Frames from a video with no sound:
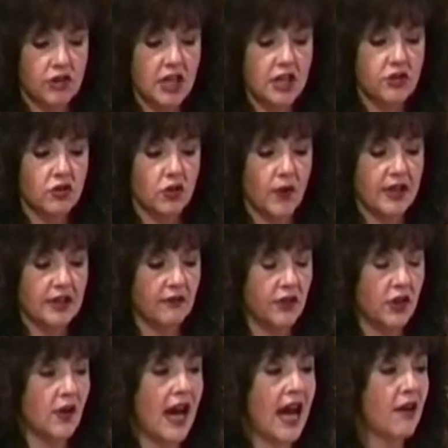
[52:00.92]
a traditional way to
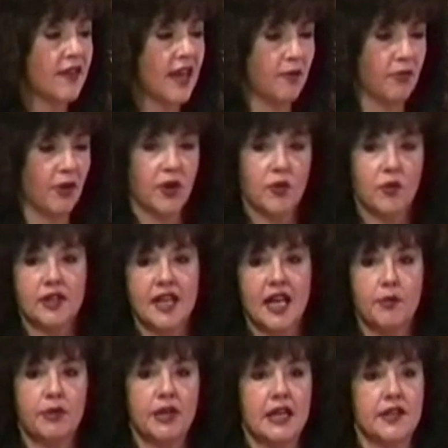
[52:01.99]
view how that birth will
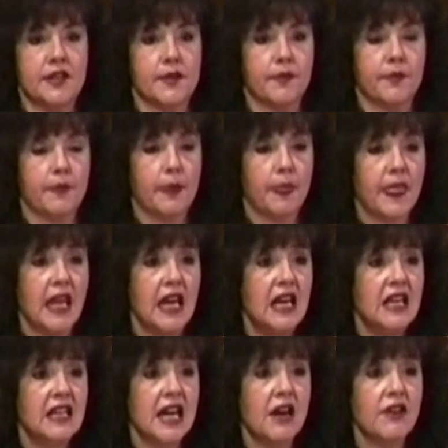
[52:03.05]
take place.
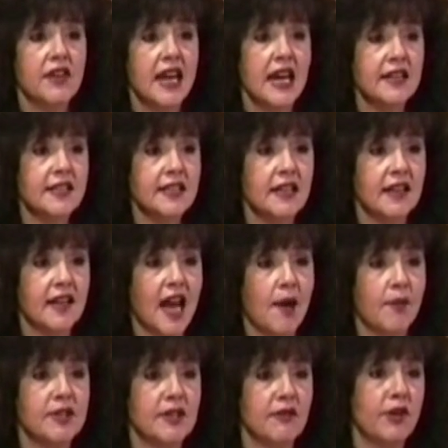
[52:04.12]
Now, the next thing that
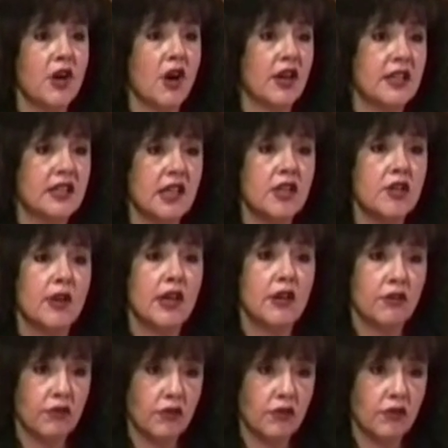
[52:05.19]
happens if we are continuing